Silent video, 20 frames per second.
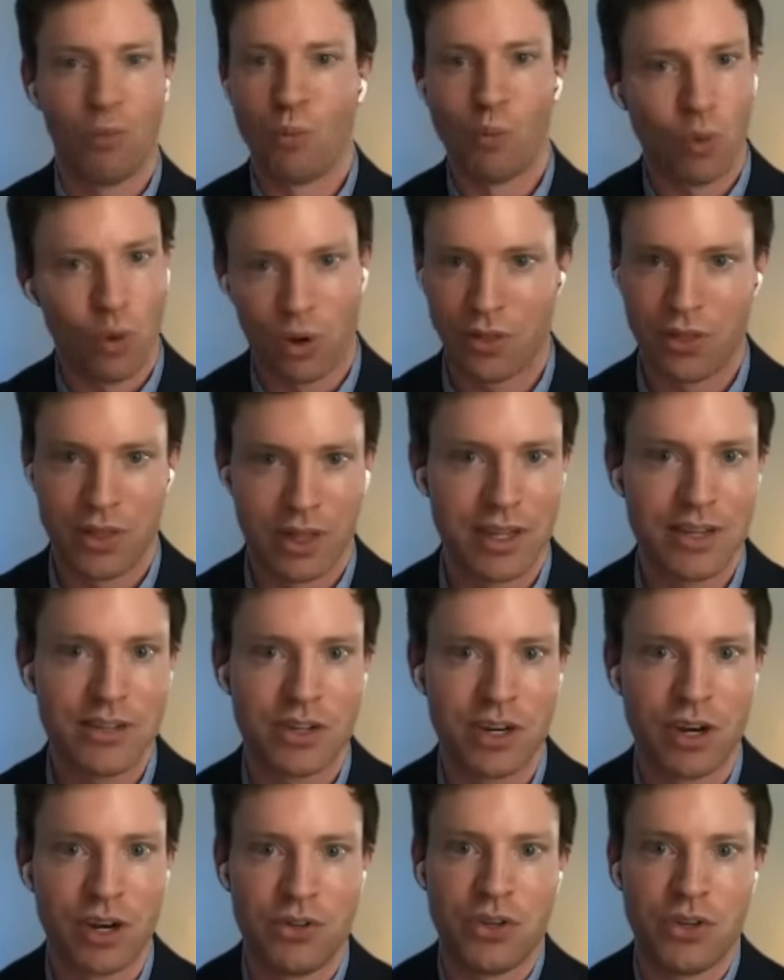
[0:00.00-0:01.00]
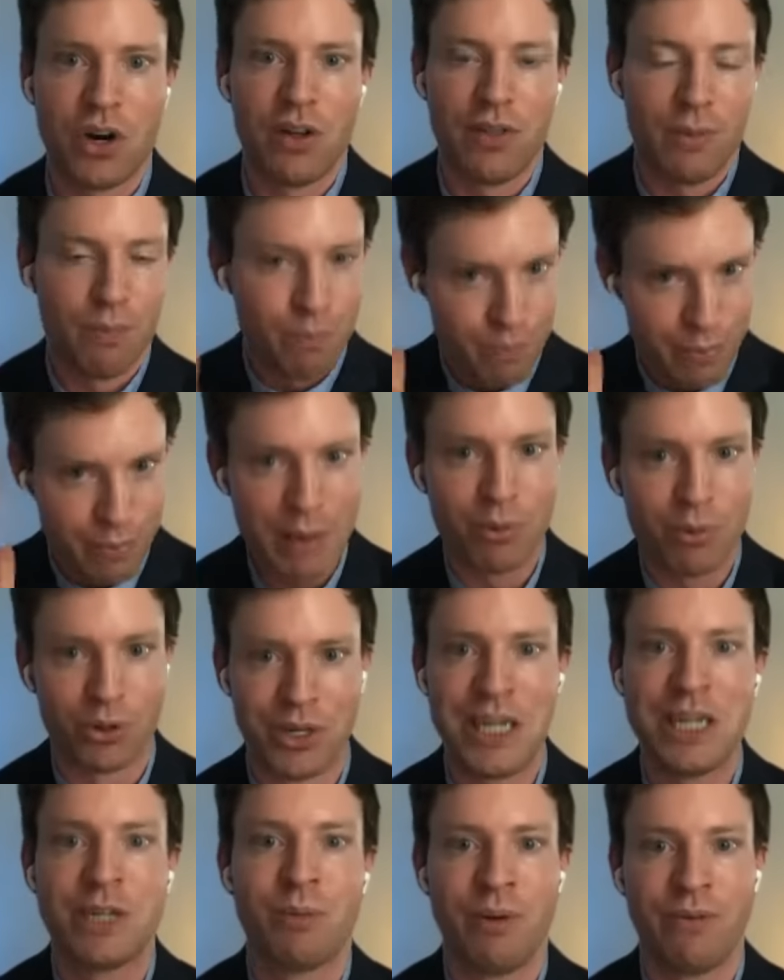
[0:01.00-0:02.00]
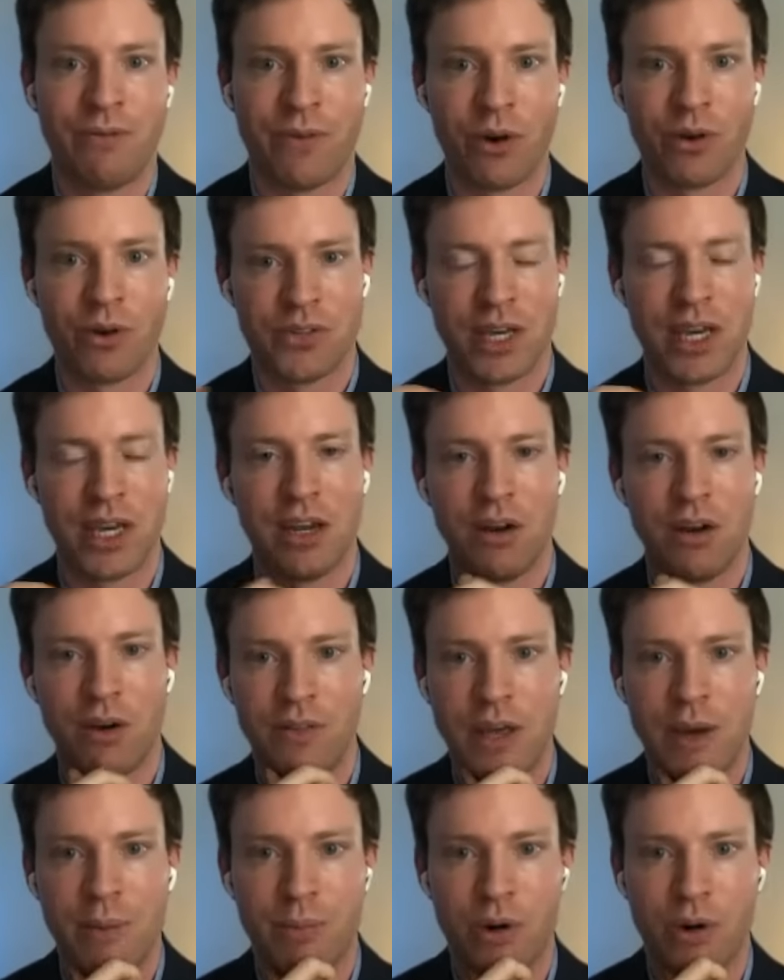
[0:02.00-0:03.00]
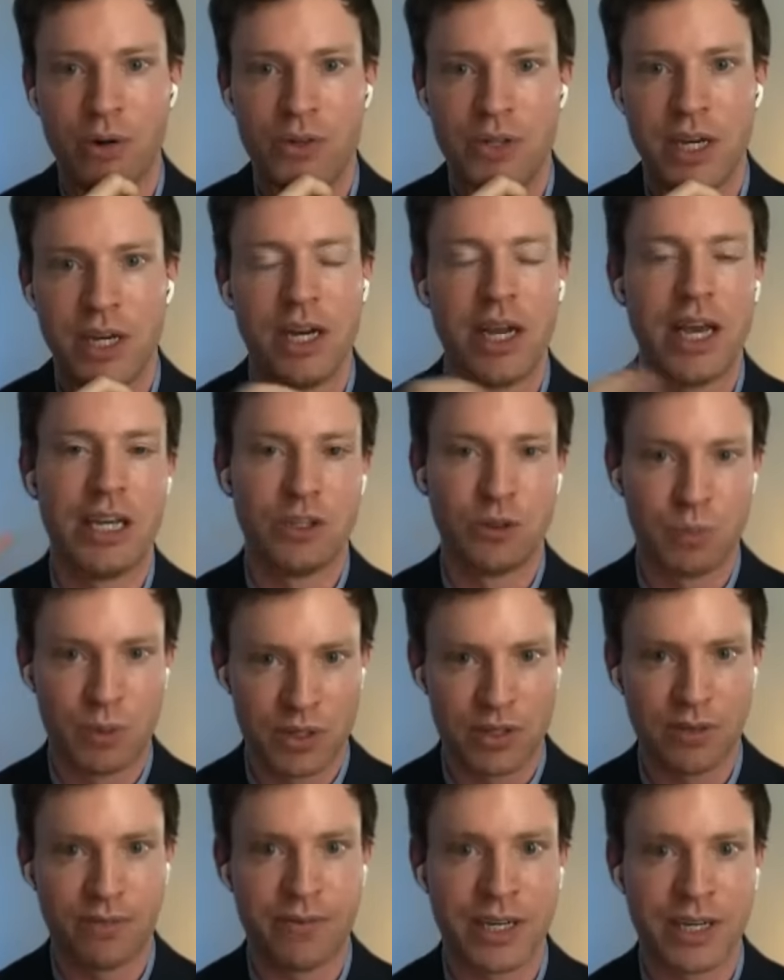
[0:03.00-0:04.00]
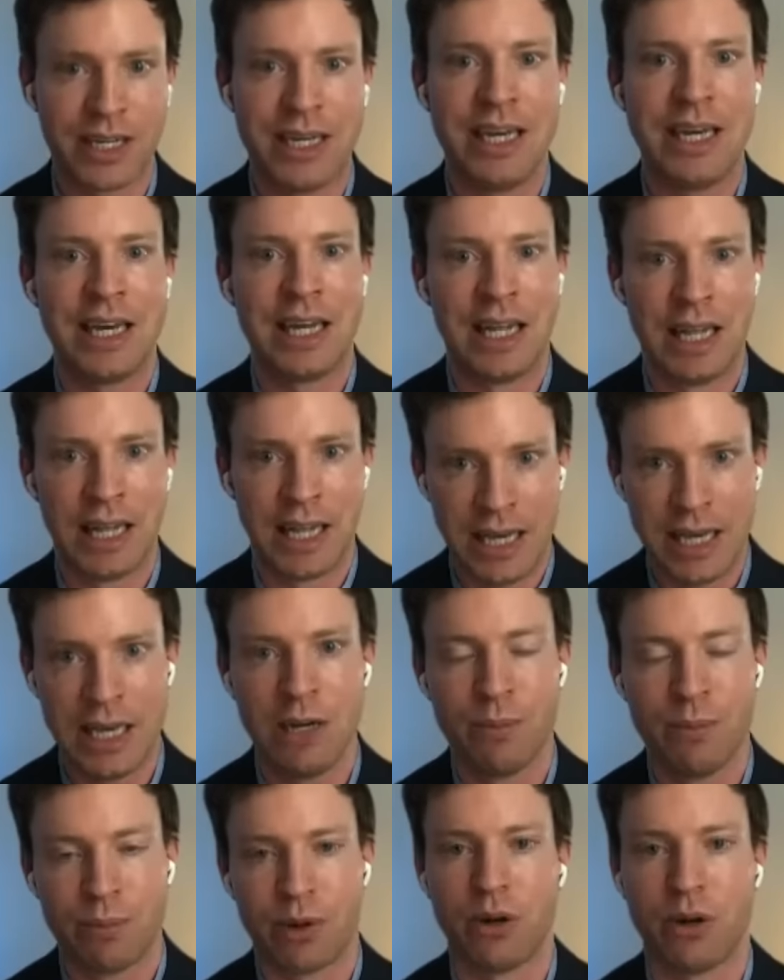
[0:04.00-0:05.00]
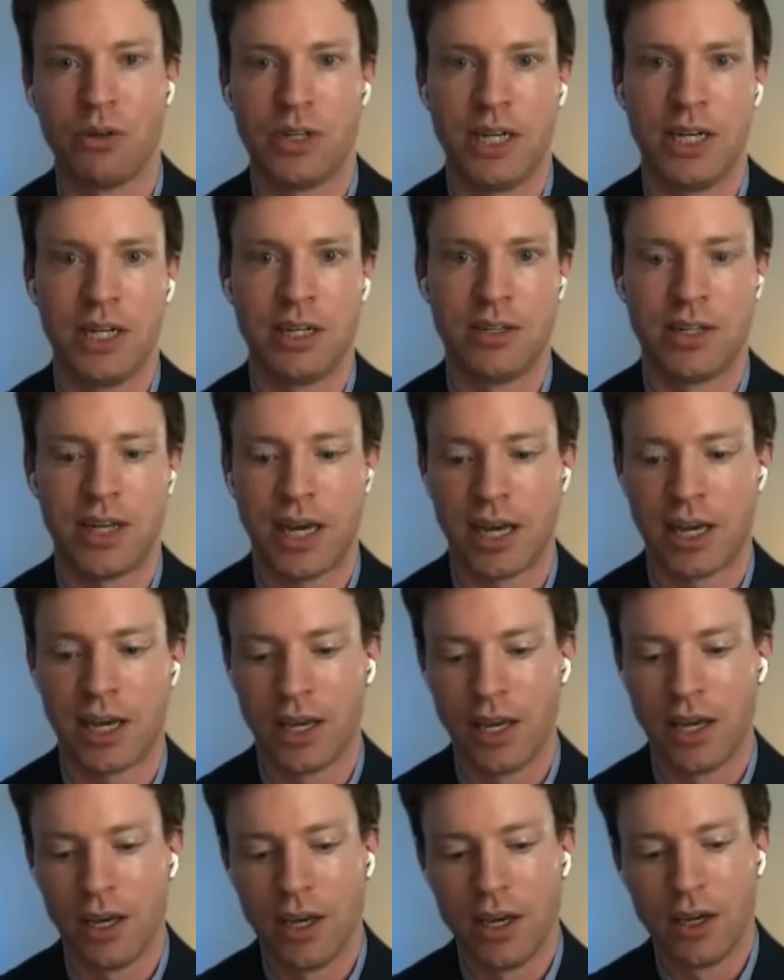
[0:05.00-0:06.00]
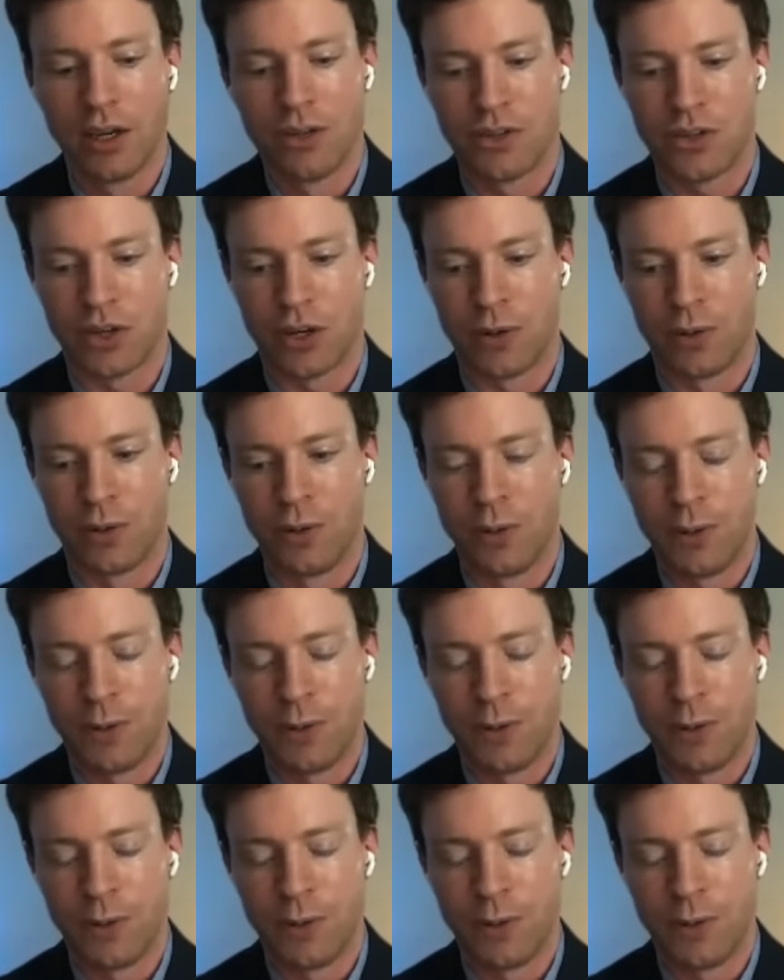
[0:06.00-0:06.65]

Or the list goes on. People need to be focusing in on that protein and specifically lean protein intake. So